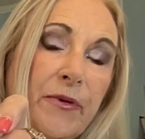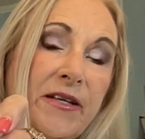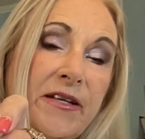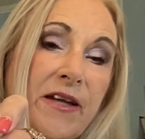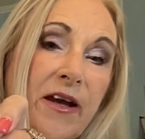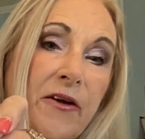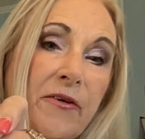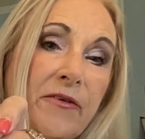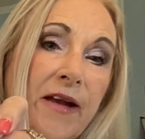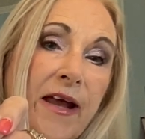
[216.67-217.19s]
We
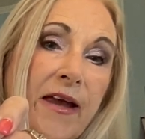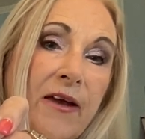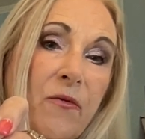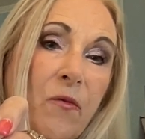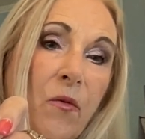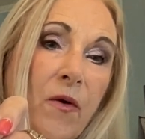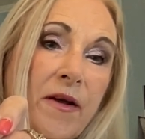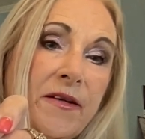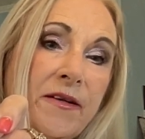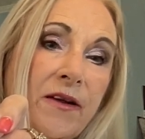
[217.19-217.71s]
donate
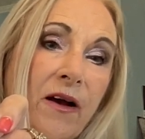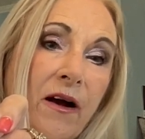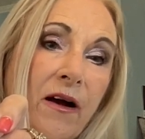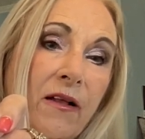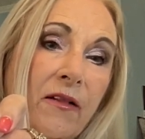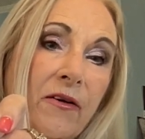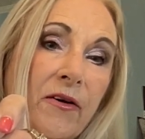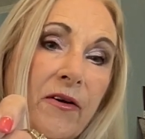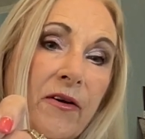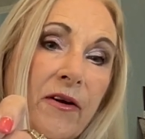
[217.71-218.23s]

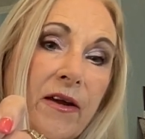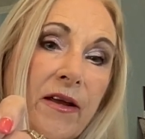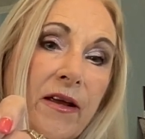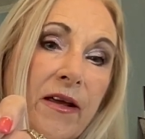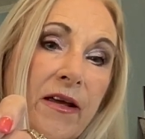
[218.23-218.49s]
$1